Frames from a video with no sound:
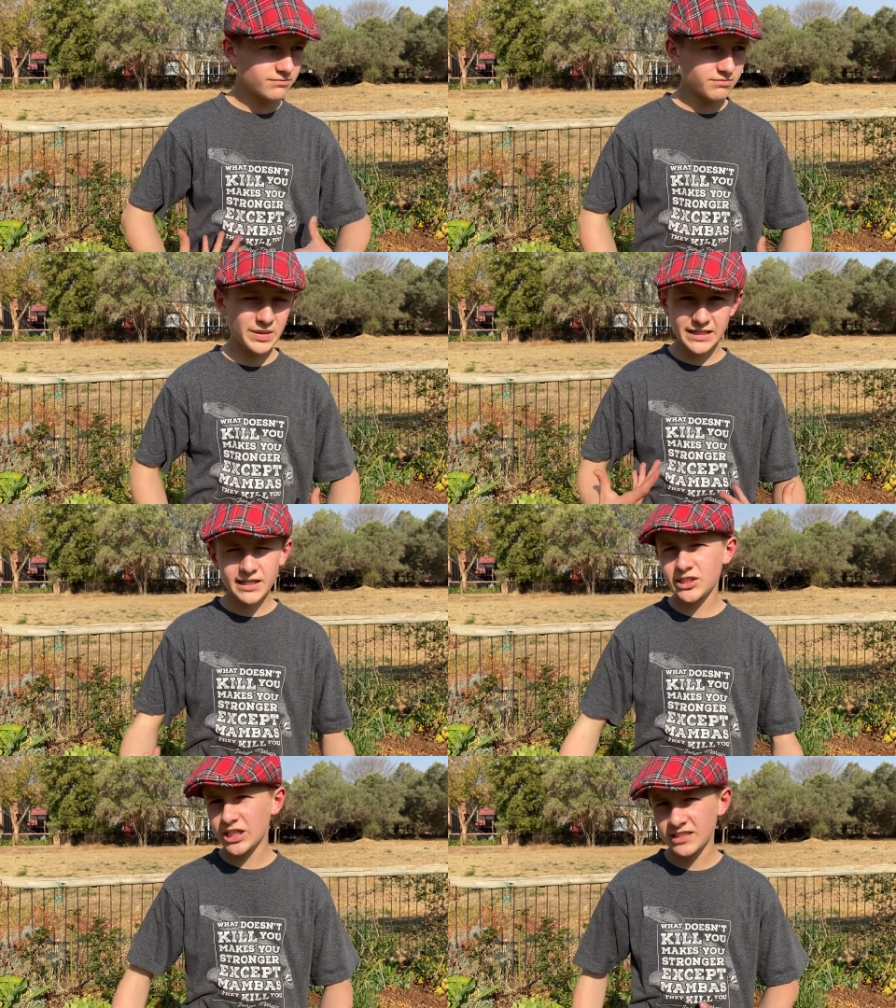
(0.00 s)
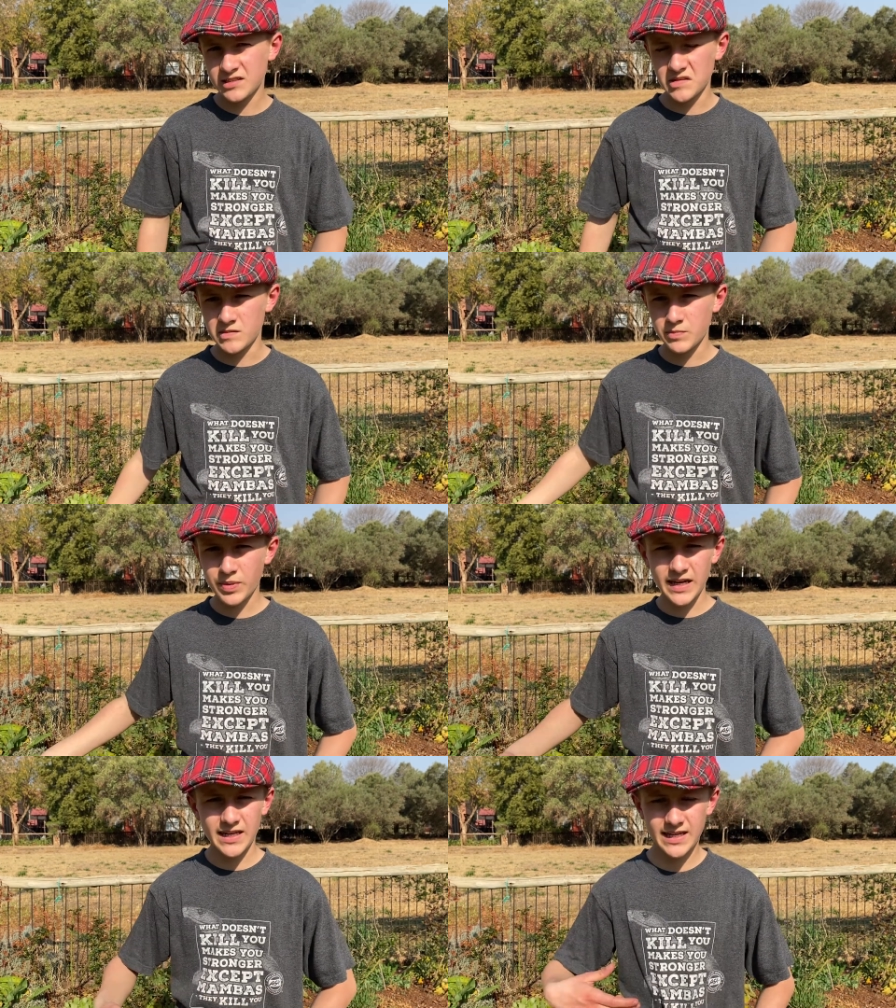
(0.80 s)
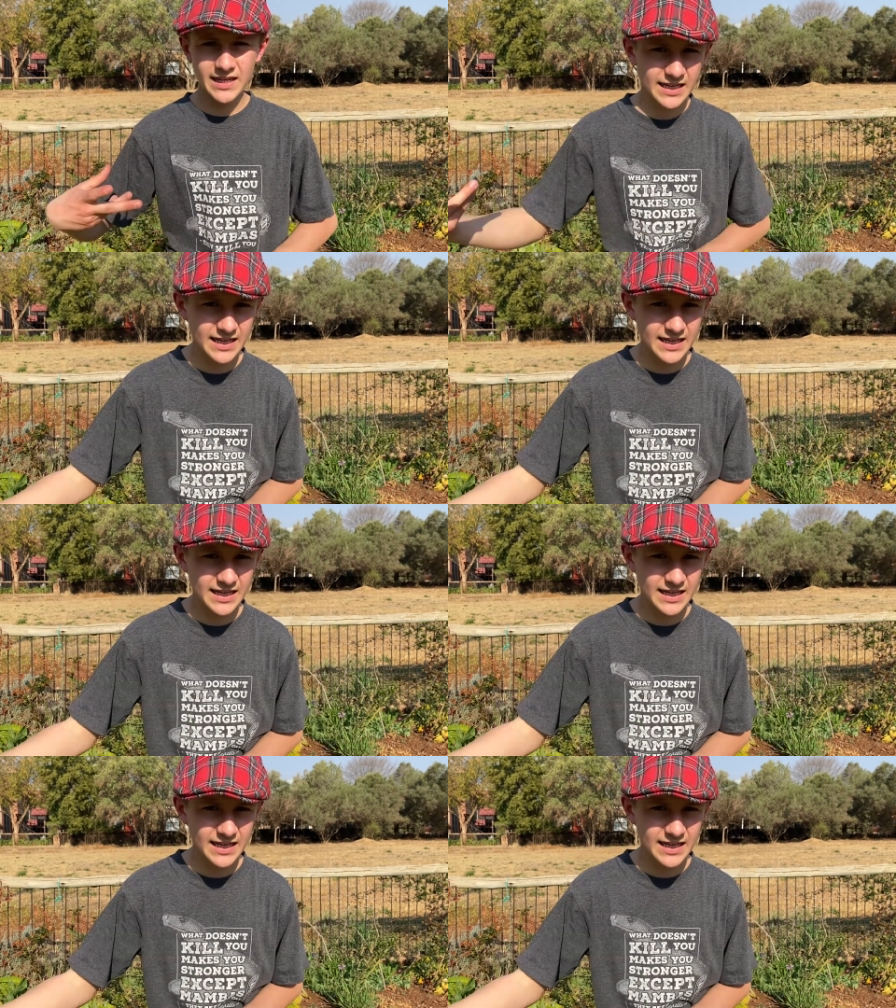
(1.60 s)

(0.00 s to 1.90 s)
be digested by any